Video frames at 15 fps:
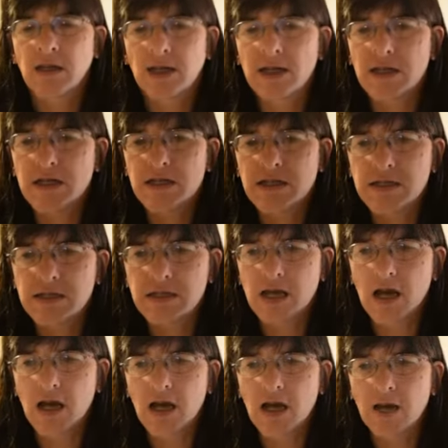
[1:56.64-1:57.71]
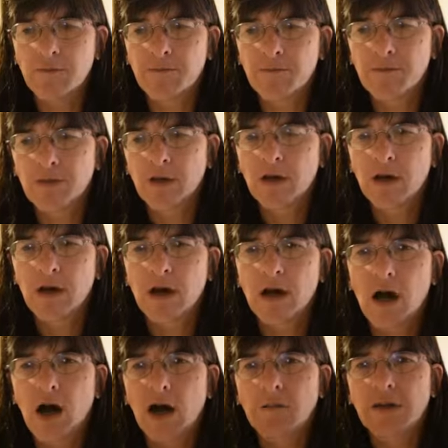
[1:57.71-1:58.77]
is
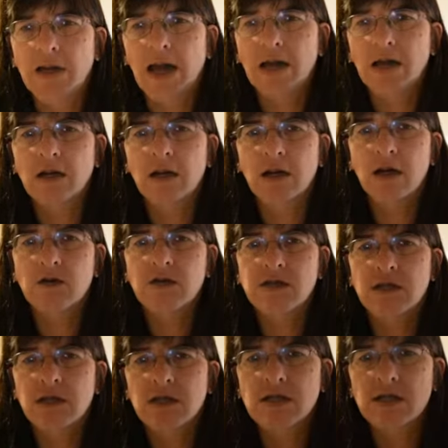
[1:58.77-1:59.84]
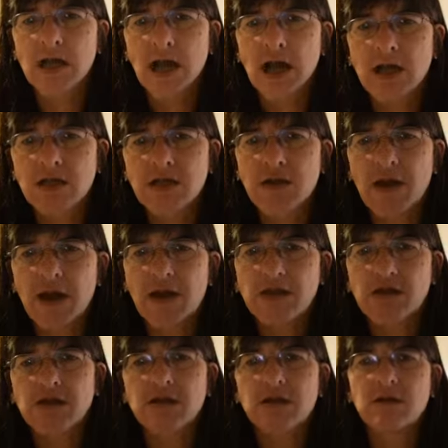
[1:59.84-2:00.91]
I'm getting close to the stage,
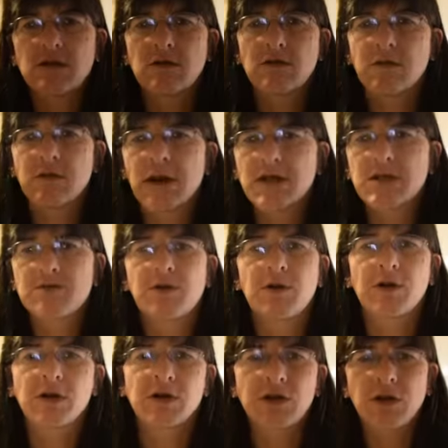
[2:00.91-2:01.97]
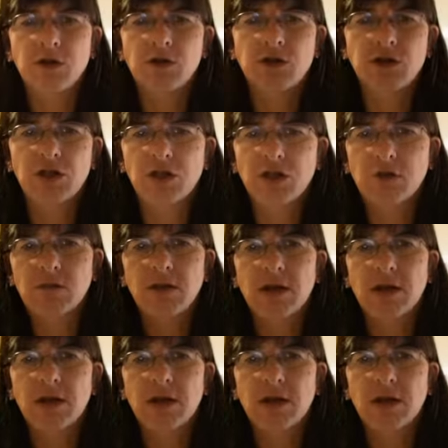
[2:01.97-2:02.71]
thanks to Facebook and YouTube